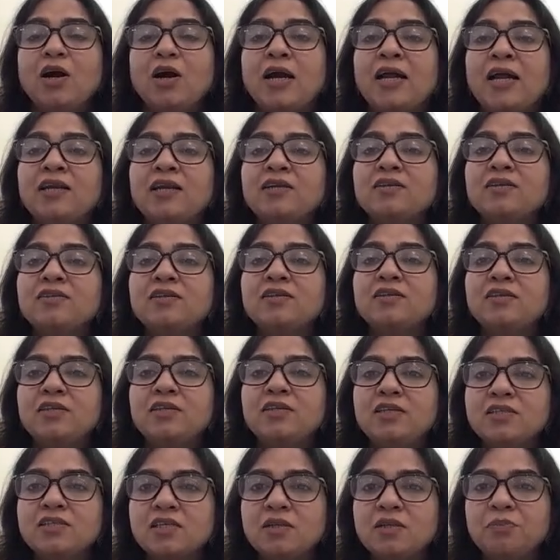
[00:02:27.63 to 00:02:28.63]
And the
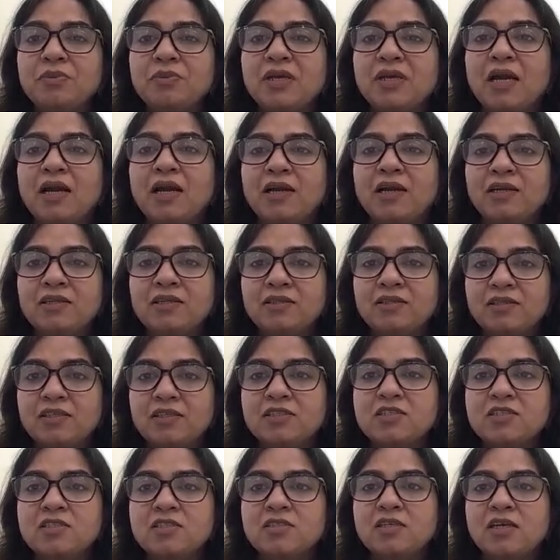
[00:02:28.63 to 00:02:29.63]
reason behind
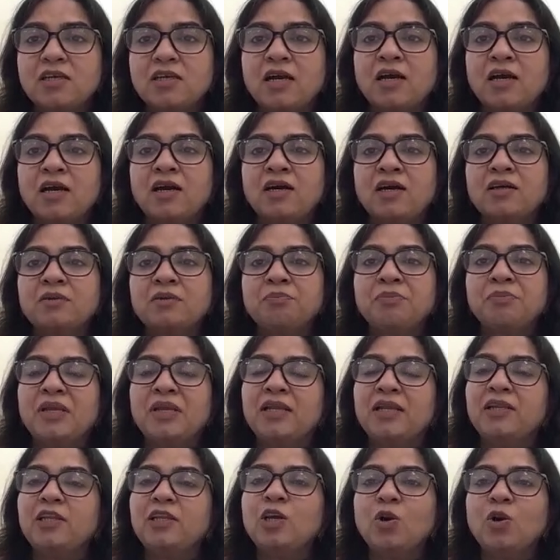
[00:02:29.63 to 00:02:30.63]
this are
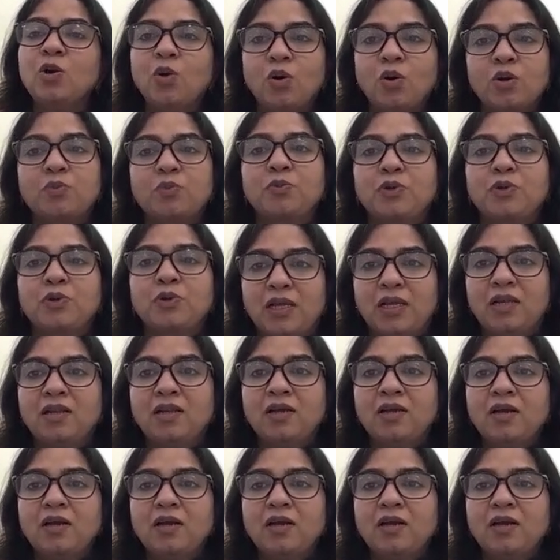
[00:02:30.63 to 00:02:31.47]
mainly hormonal,